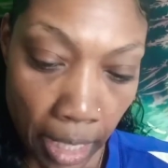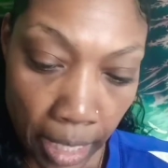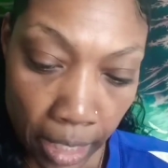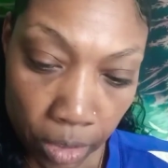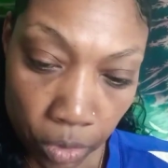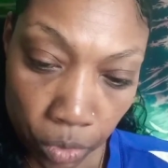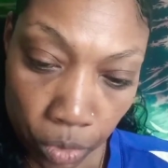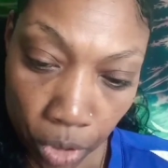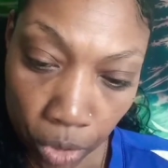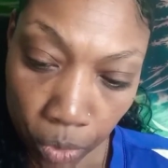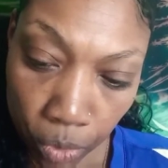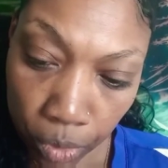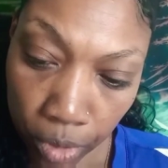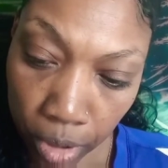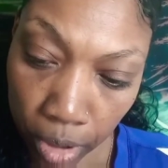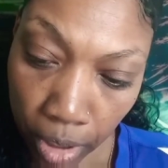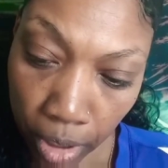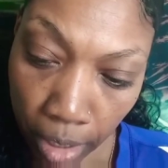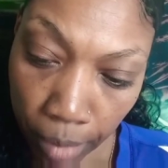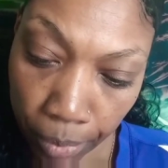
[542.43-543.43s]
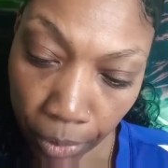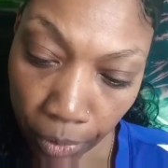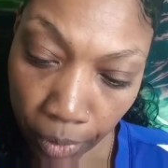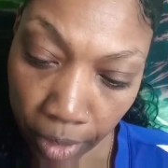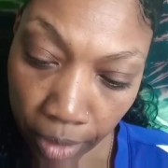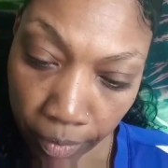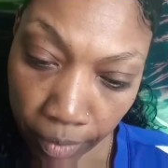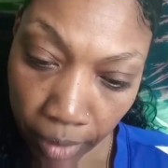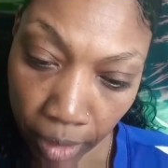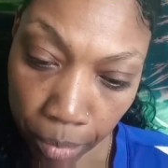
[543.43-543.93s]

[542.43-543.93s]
I don't know the number of